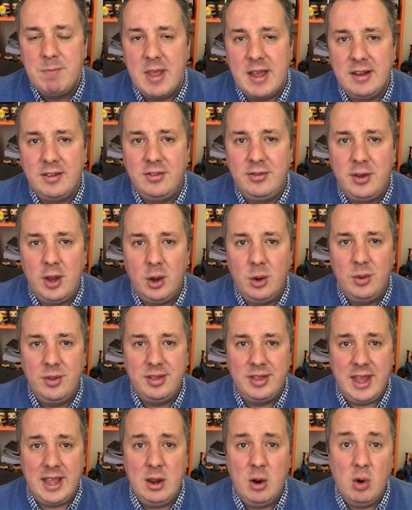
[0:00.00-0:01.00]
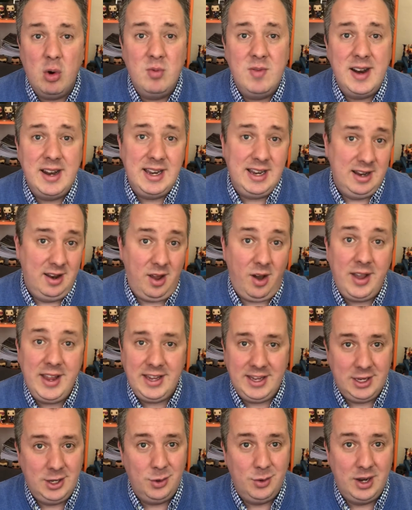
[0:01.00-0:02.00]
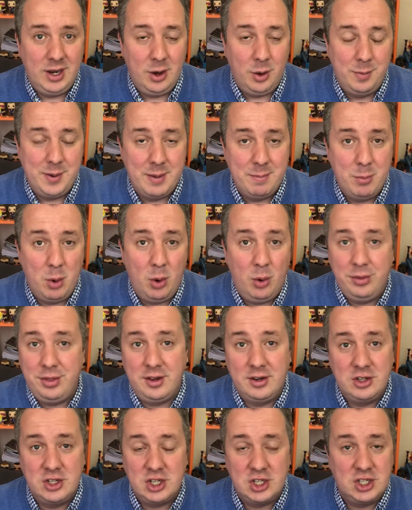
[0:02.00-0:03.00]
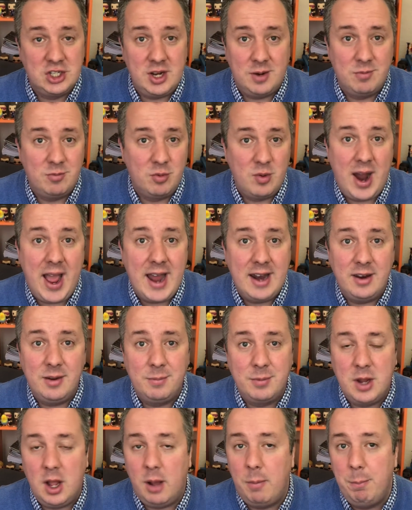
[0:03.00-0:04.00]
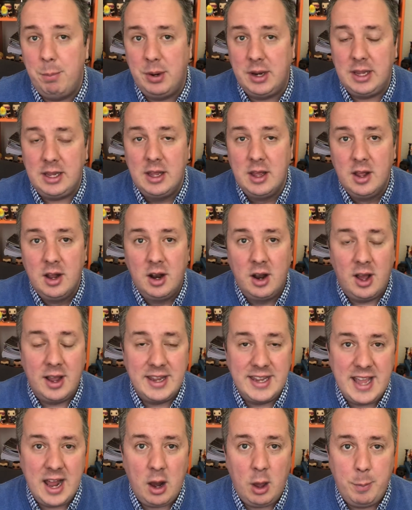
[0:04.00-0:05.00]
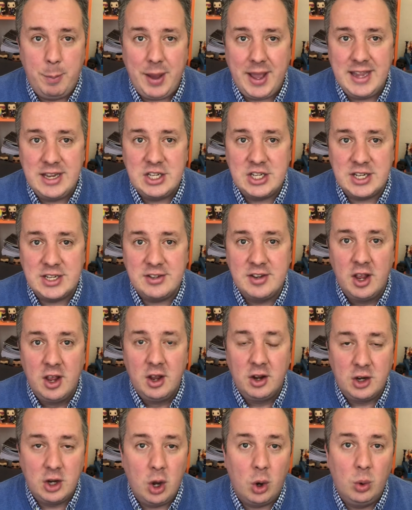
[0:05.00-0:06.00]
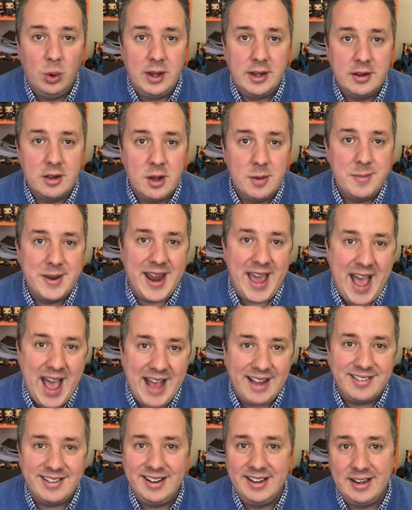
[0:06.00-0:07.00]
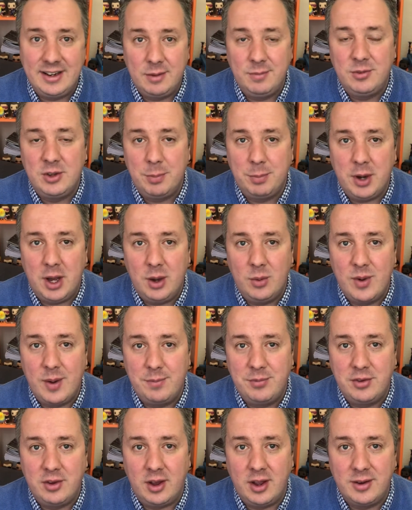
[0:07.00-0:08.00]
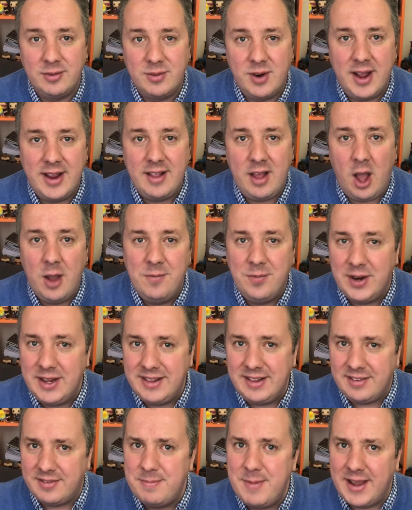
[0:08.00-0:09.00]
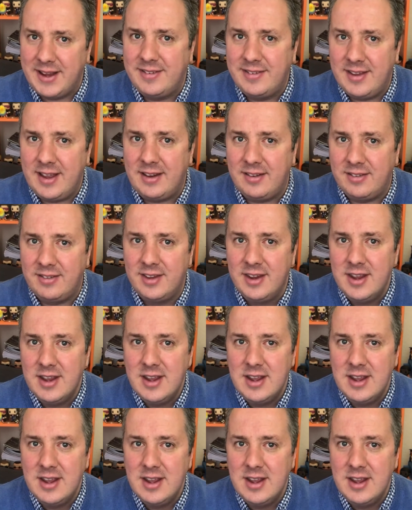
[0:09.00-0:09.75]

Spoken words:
And so they already like you a little bit more than just some random company like Yellow Pages calling them and hassling them to buy a website, right? Hopefully this makes sense.